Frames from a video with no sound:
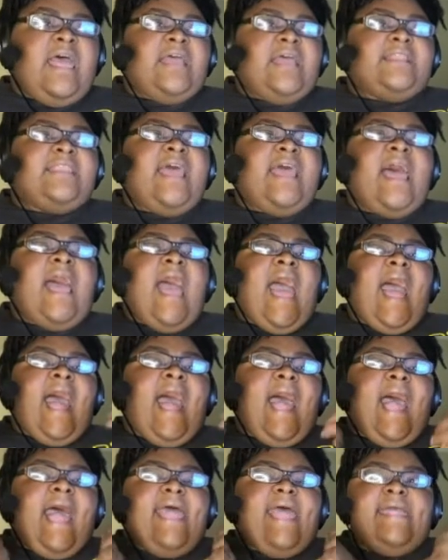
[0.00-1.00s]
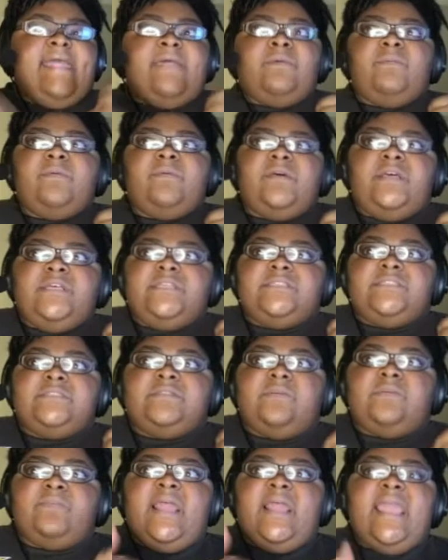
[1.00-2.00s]
Now, it was
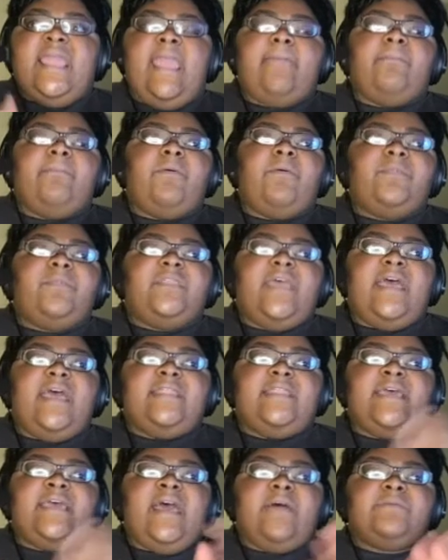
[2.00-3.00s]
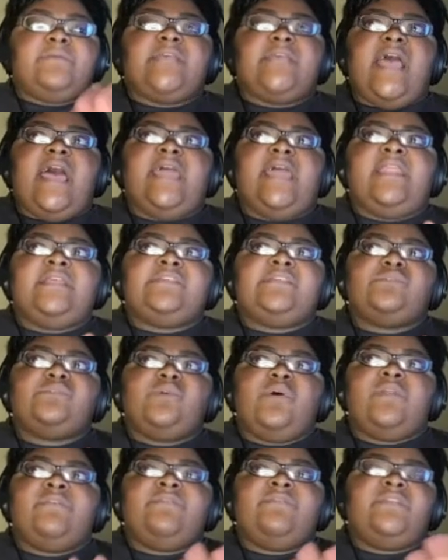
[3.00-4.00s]
when I came up with the idea, I was kind of
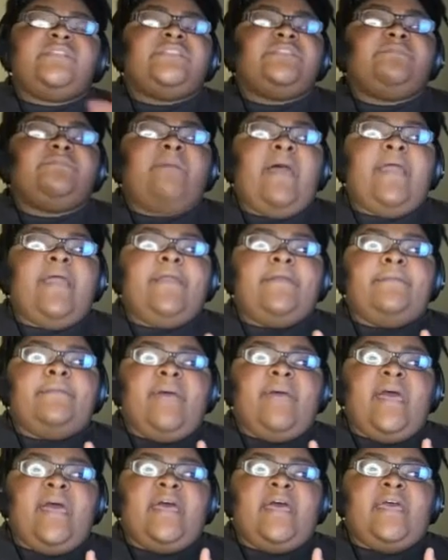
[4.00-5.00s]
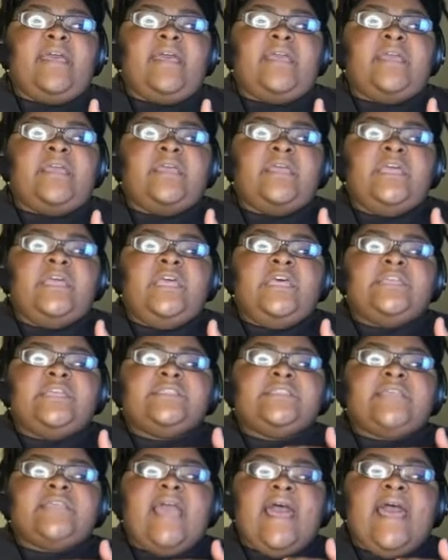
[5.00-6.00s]
sort of inspired by
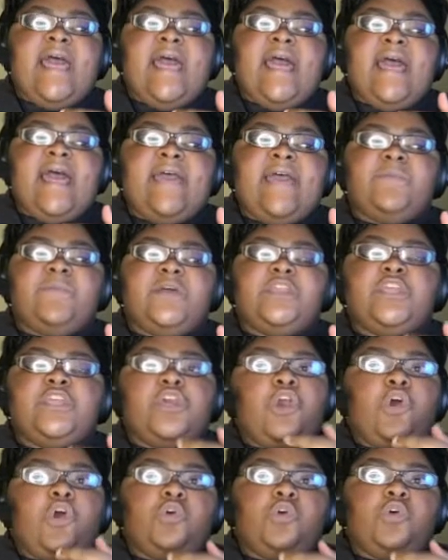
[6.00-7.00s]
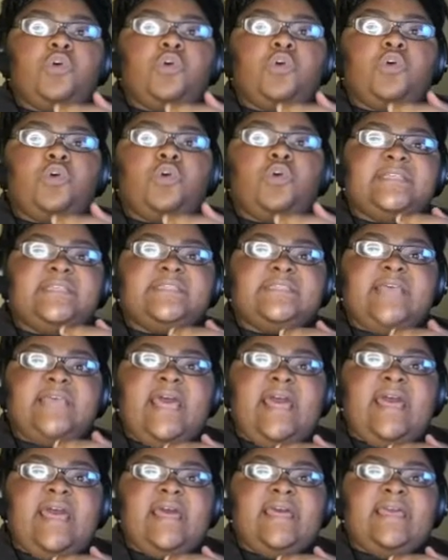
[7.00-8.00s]
Sky High, where the coach gets to
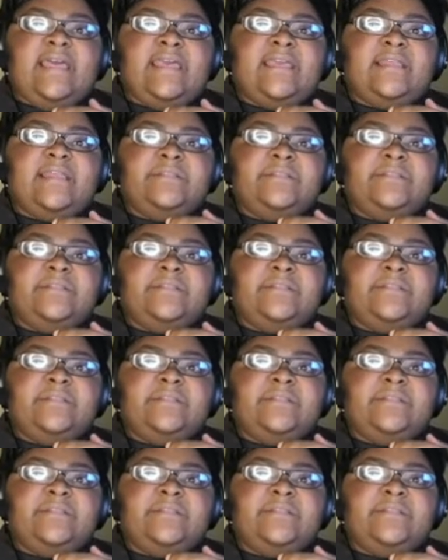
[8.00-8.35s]
decide.